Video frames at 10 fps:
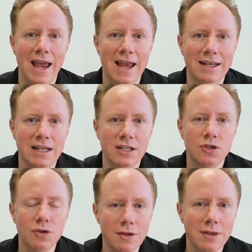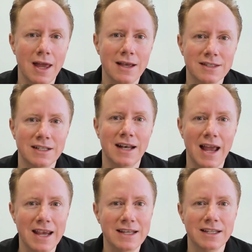And in
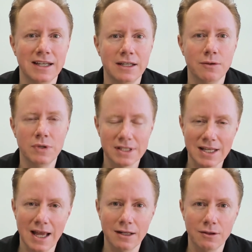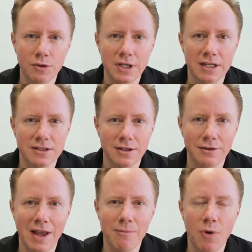2018, we started looking at sort
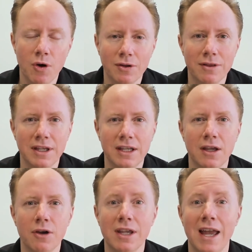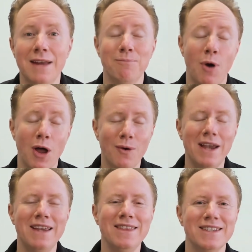of our model and thinking, okay, and by the
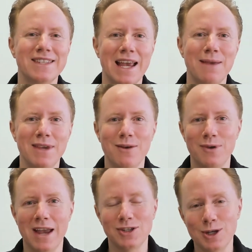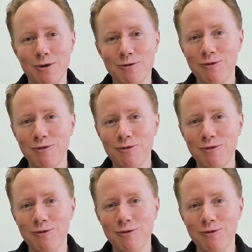way, in this same year, we actually did